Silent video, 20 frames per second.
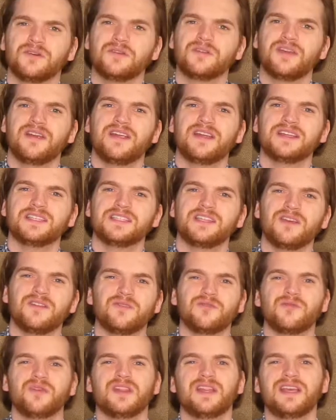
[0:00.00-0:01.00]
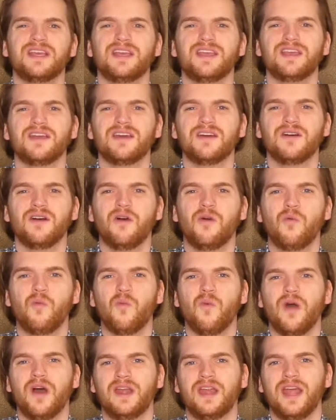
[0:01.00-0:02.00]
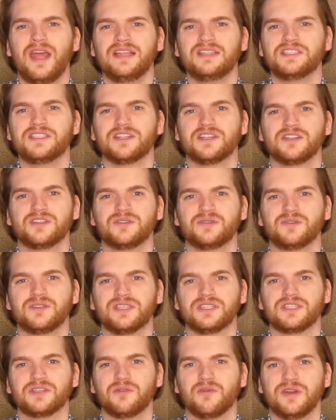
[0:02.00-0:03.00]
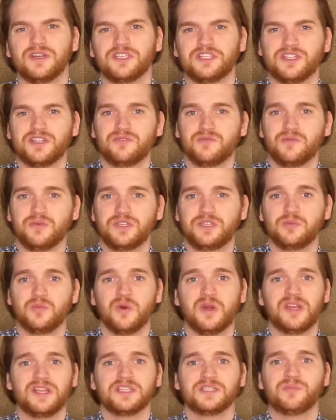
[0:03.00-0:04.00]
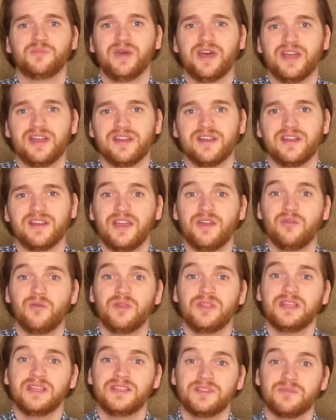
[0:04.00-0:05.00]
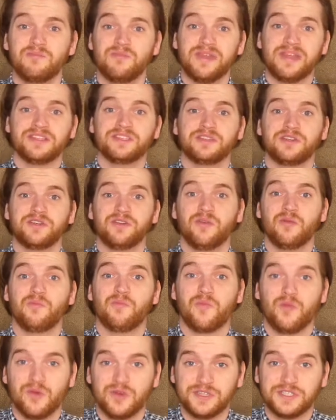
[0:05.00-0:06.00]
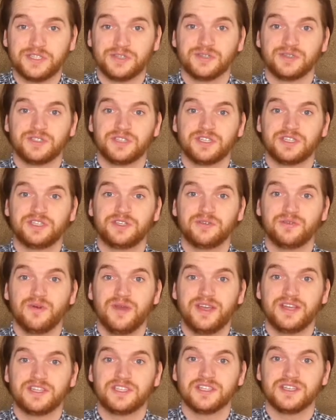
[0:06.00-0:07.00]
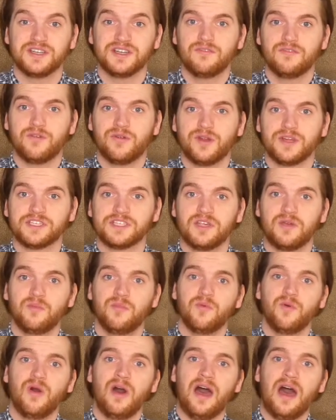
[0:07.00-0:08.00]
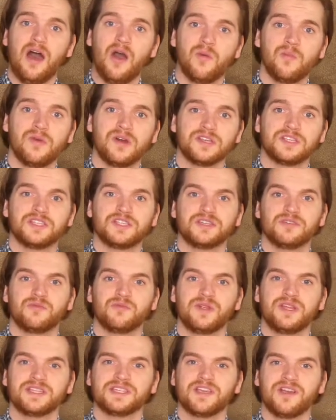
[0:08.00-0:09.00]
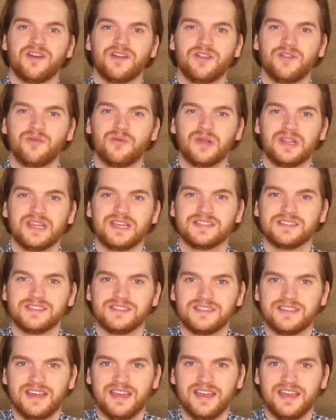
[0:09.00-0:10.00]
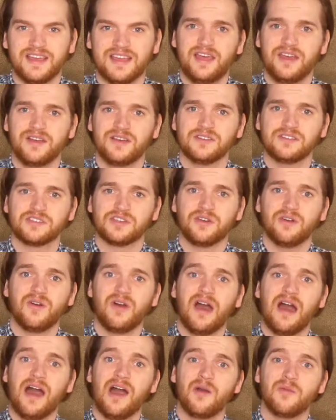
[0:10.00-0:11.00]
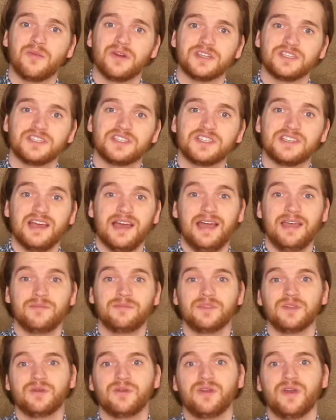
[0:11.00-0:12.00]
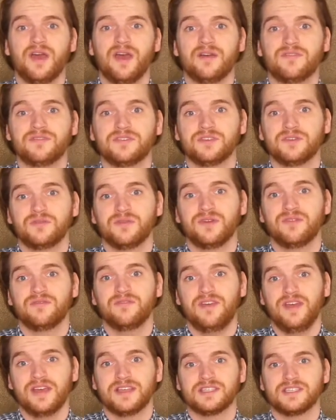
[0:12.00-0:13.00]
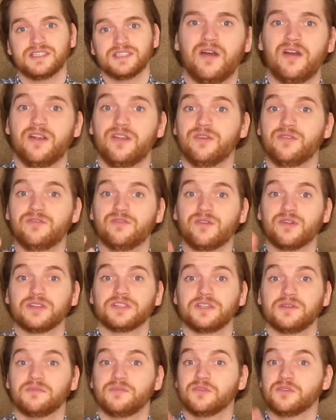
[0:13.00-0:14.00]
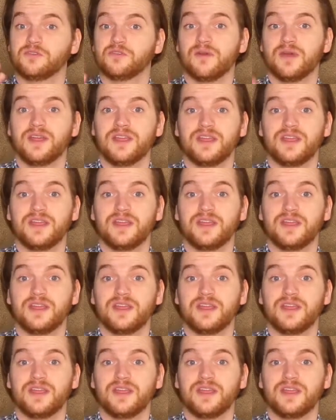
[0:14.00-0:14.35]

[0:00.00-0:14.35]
there is not really a one answer to this question, which one is better. It really depends on your personal situation. For example, how much risk are you willing to take, and also how much time do you have to invest? Are you, for example, 20